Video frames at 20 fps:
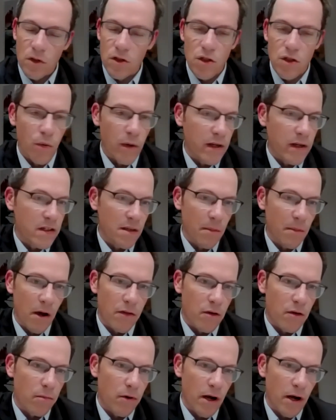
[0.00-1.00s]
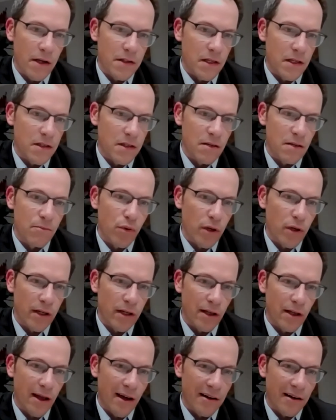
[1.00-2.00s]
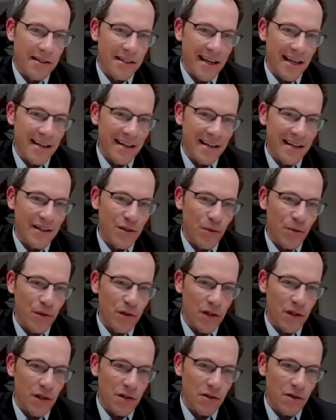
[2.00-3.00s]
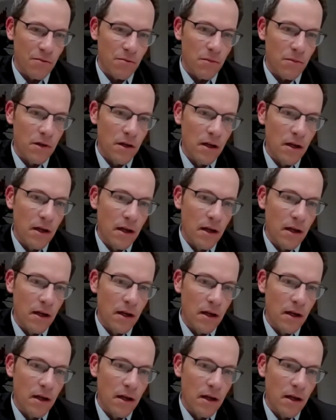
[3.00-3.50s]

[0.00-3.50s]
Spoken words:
doing some other process, inputting a lot of data into a system.